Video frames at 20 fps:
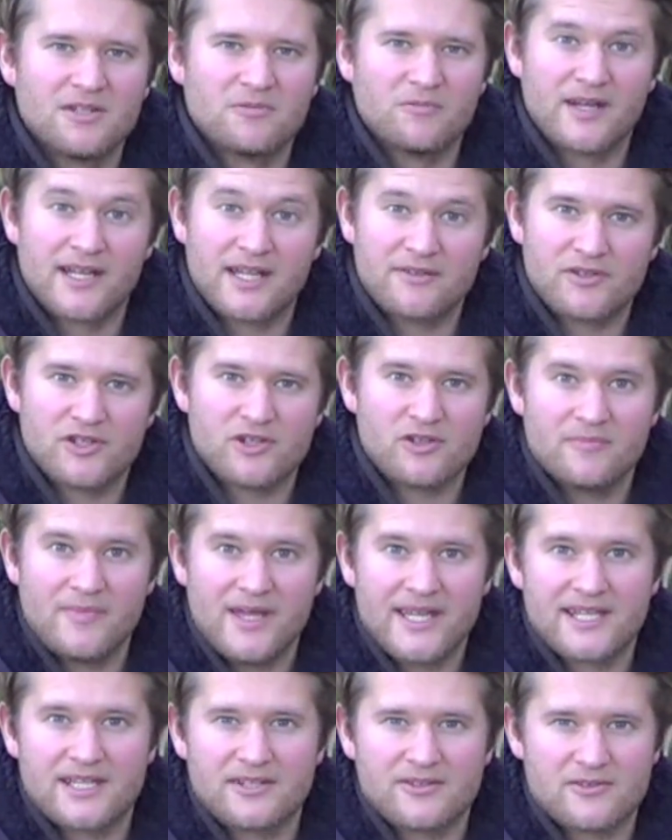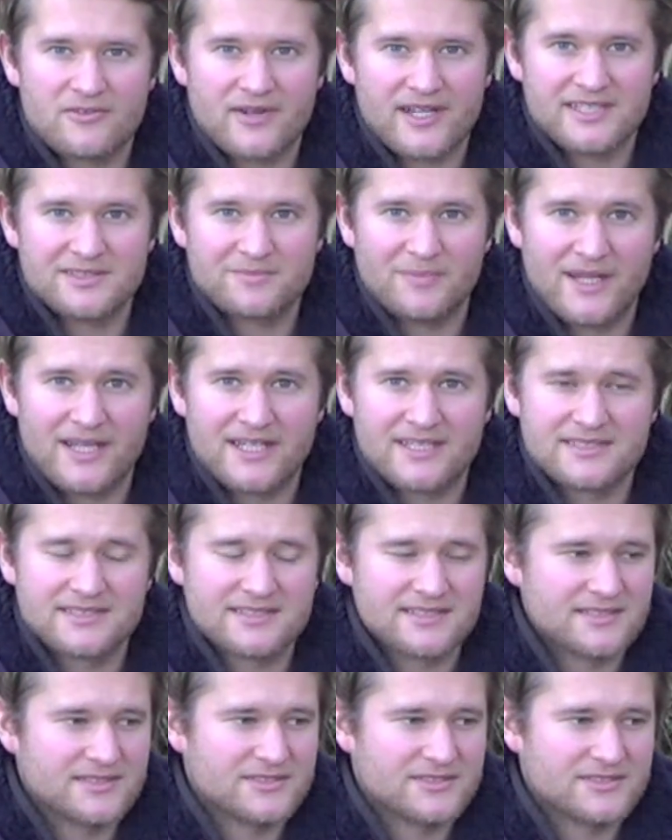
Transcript: whenever you're making your raised beds